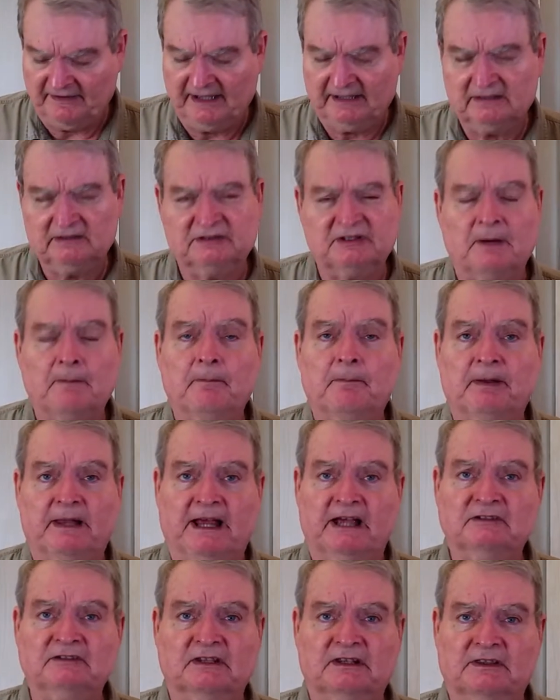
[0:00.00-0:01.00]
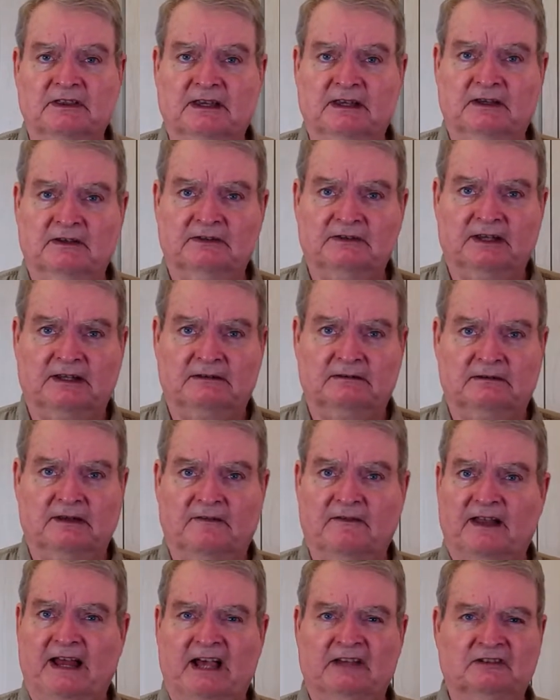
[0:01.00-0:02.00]
had some plastic things that
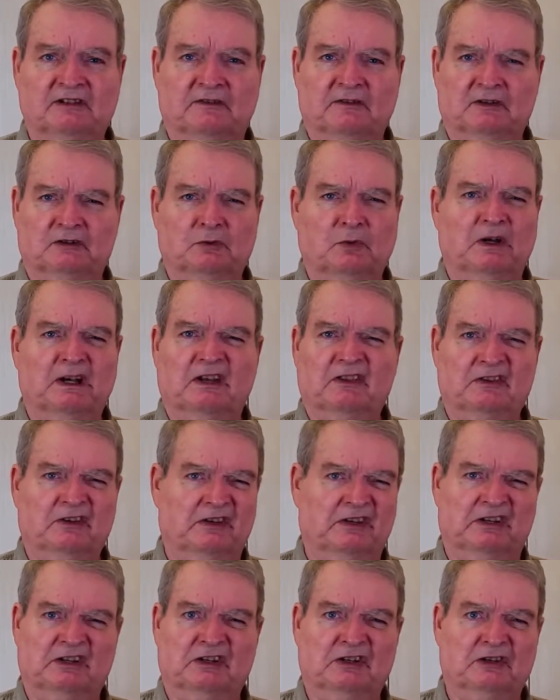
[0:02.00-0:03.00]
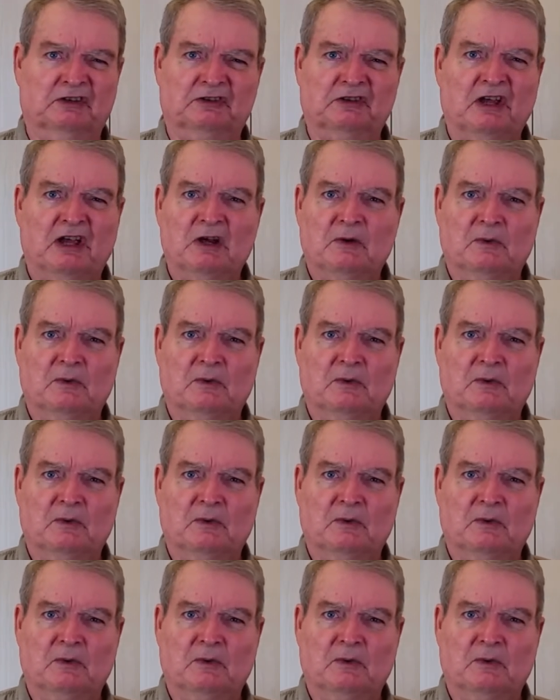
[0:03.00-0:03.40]
have lasted for 20-30 years